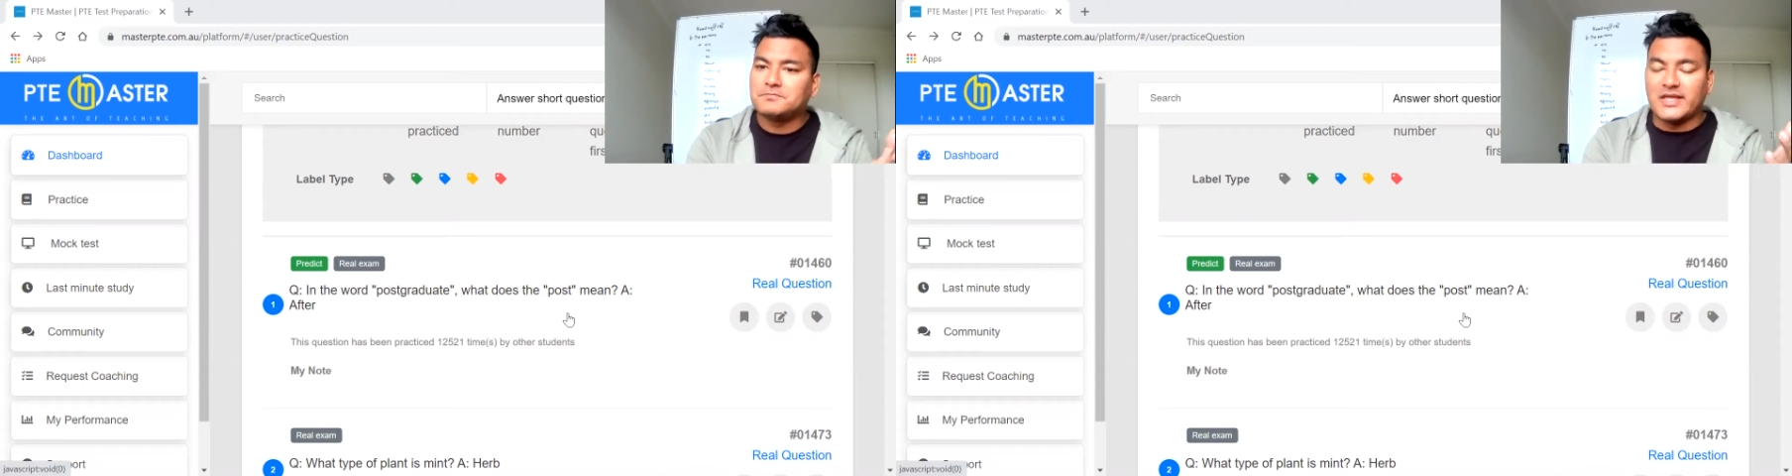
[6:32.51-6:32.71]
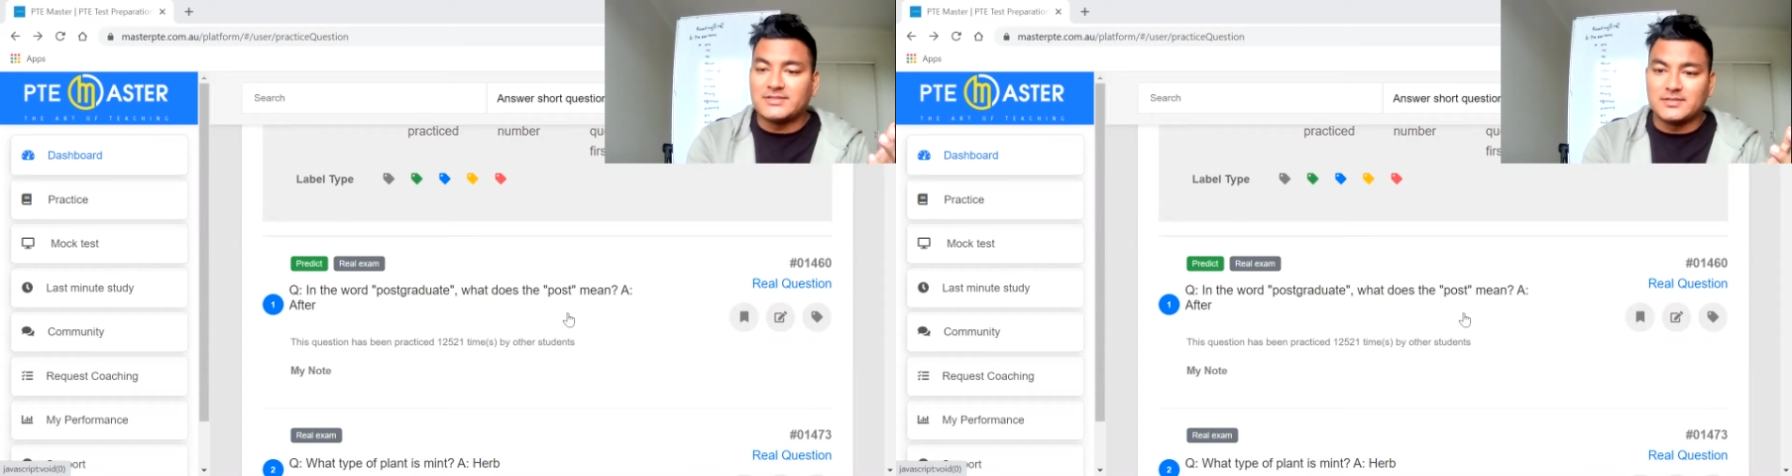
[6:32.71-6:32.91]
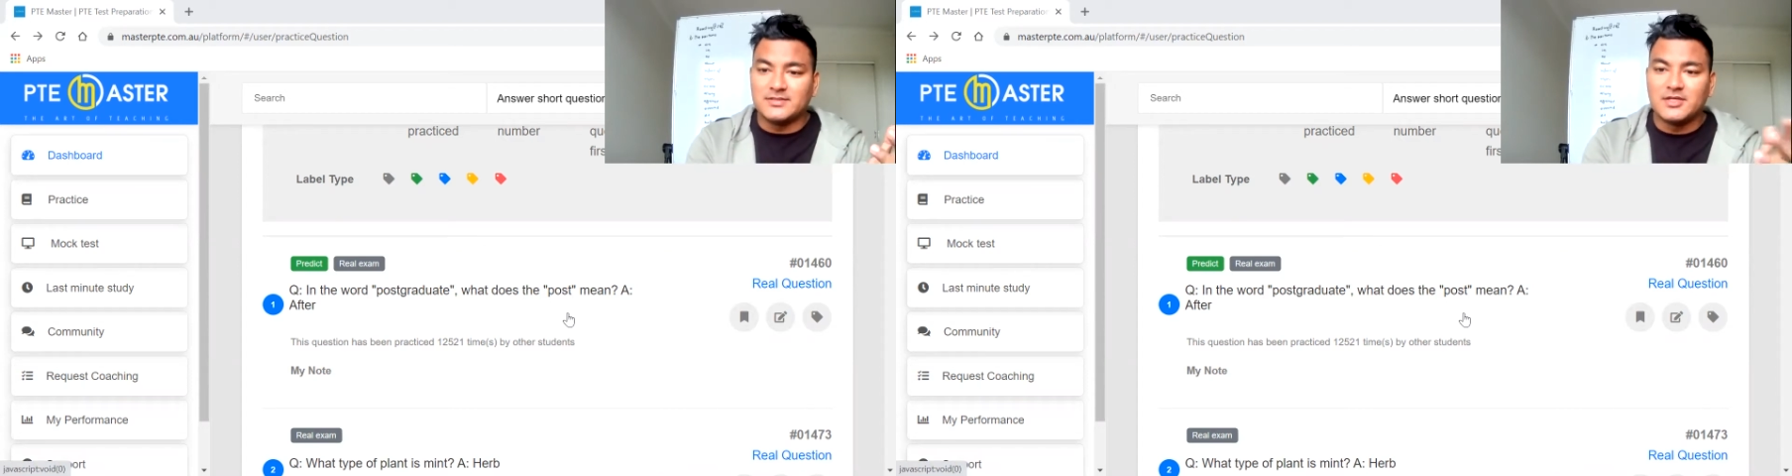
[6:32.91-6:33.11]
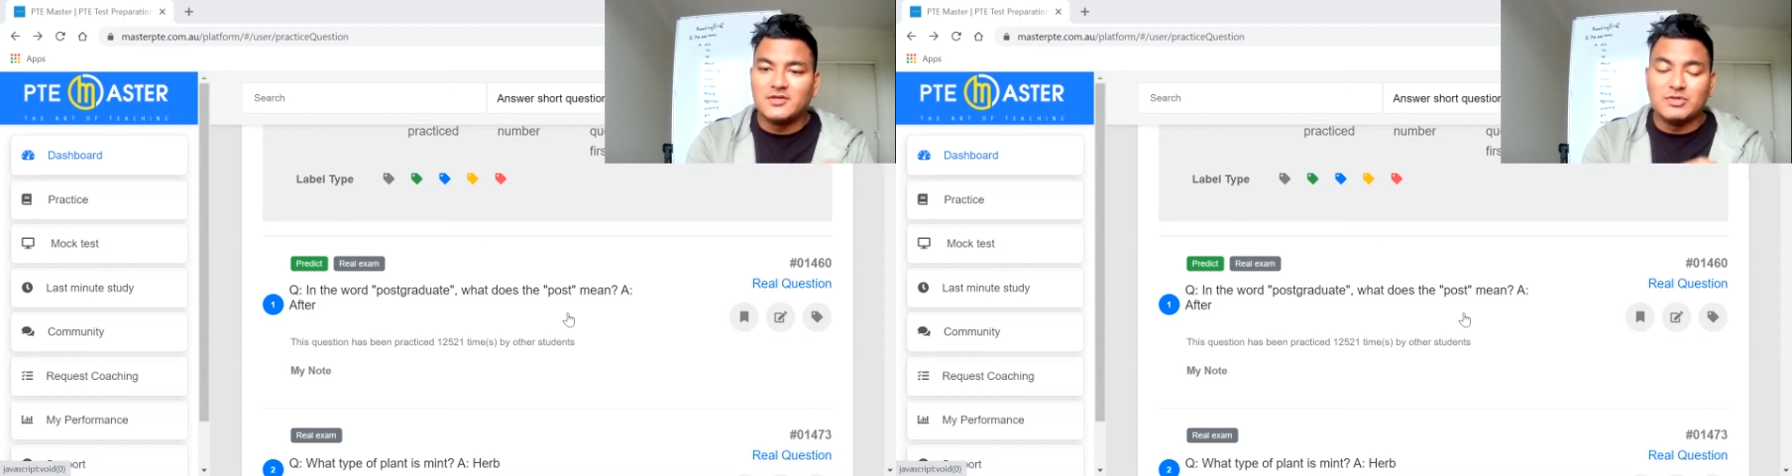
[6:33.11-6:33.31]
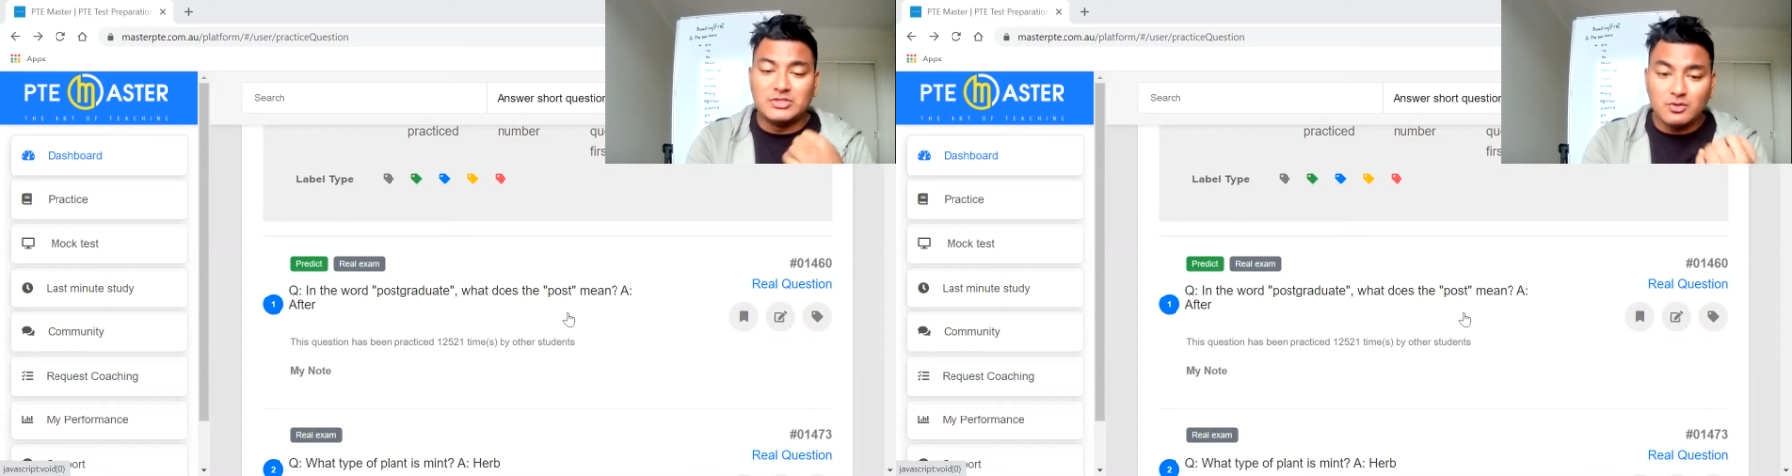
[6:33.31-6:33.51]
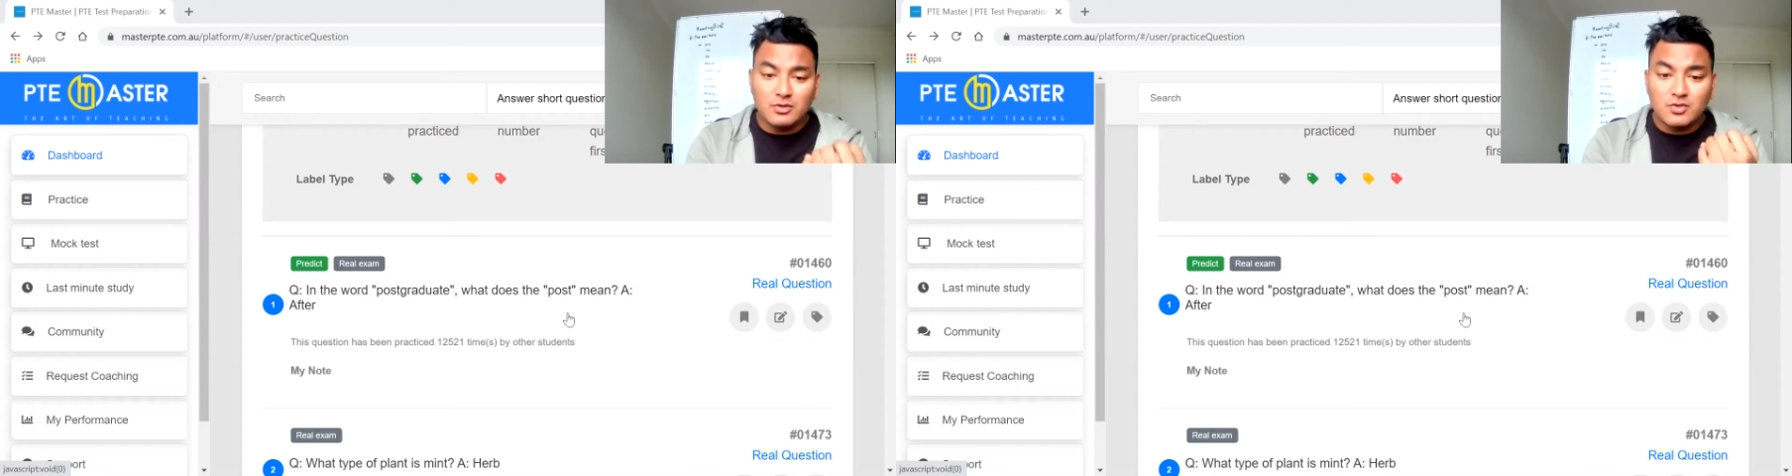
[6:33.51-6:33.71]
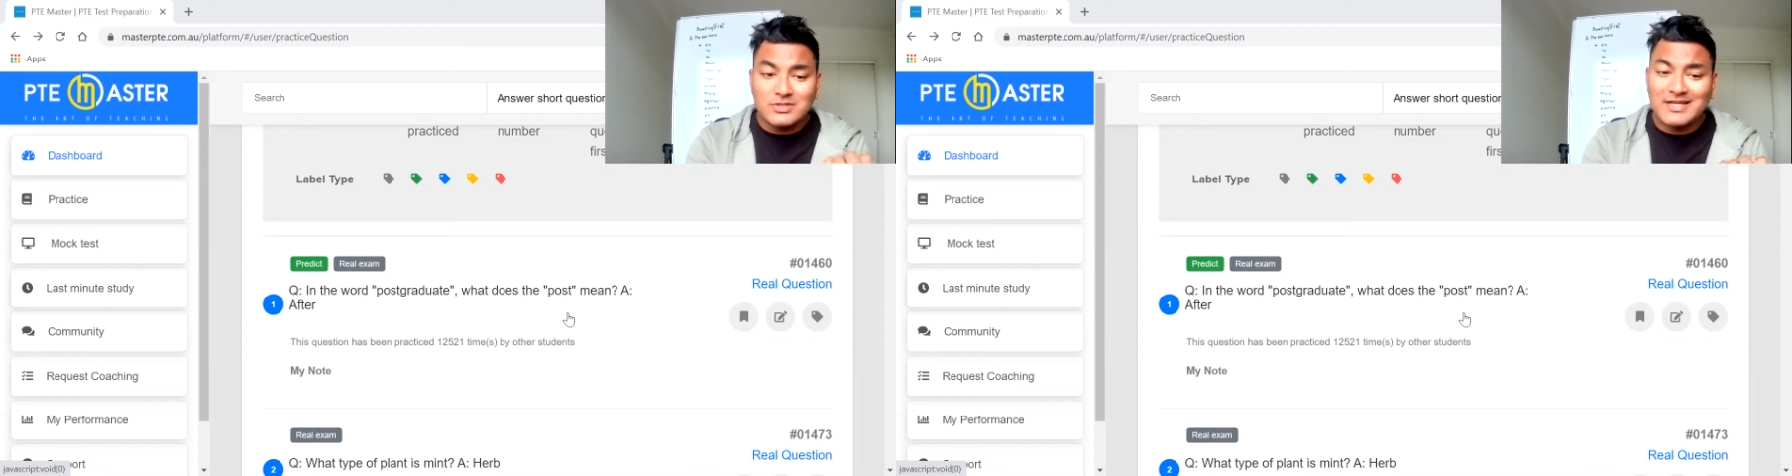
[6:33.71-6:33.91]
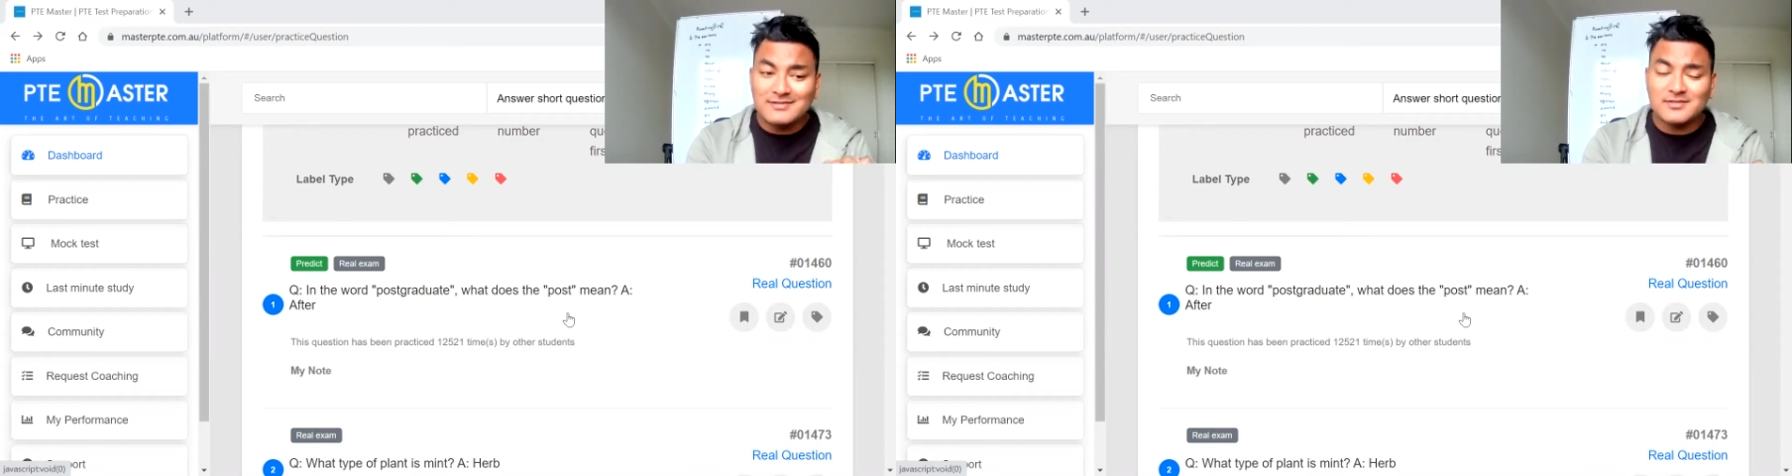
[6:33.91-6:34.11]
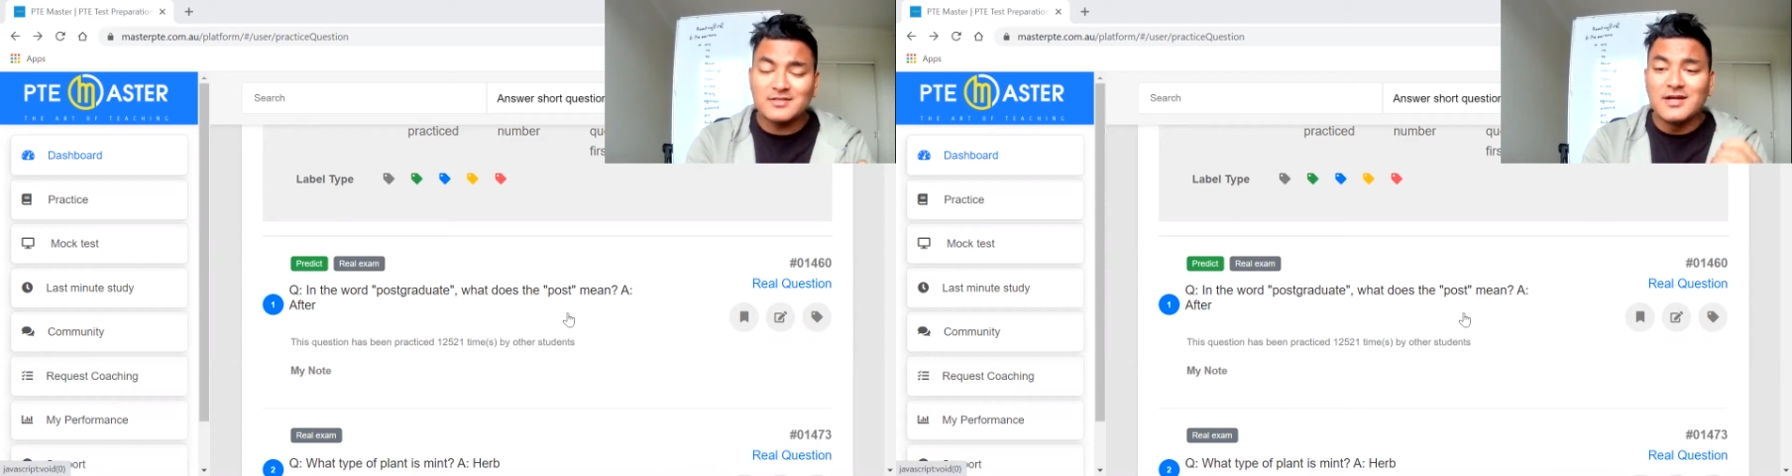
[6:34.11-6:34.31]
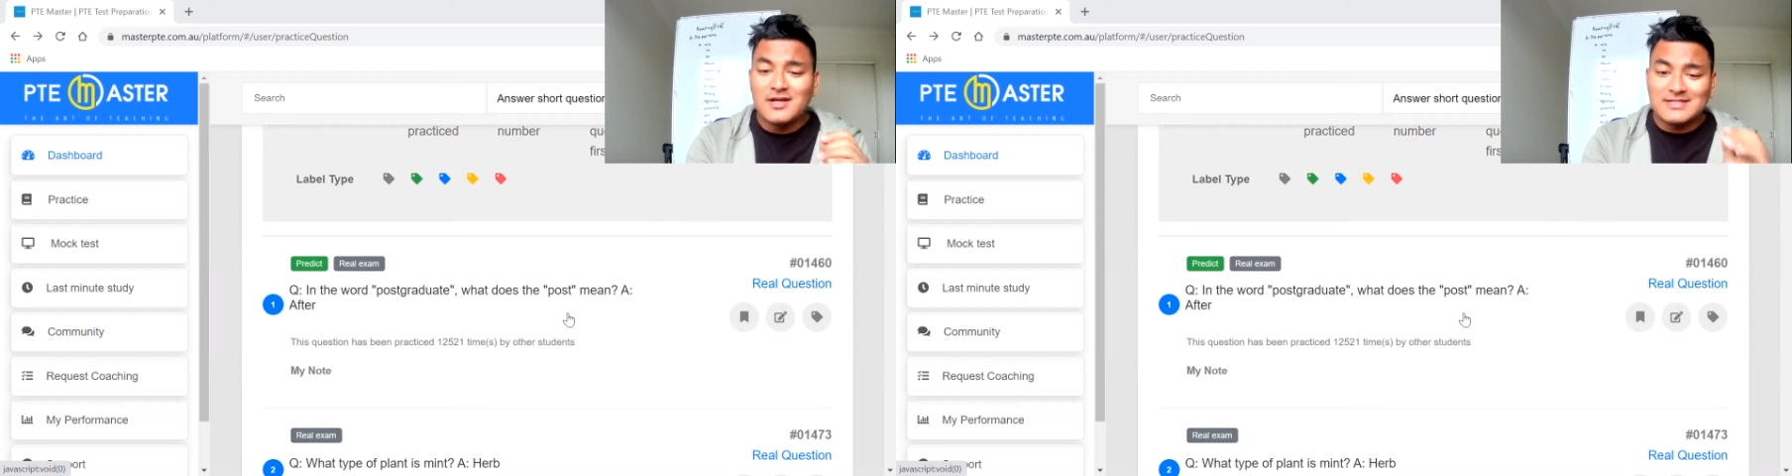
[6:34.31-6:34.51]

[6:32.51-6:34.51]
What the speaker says: That's it. If you don't know the answer,